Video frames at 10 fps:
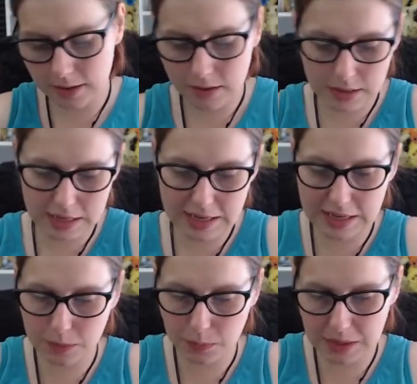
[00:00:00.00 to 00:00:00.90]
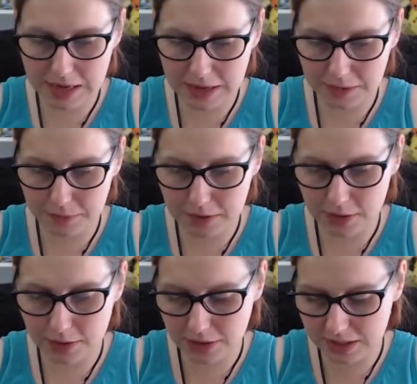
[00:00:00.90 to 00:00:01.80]
and we have a
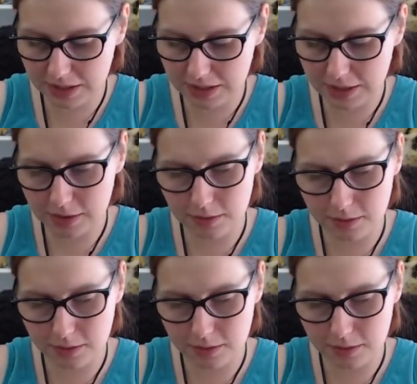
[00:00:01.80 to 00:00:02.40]
lucky Ditto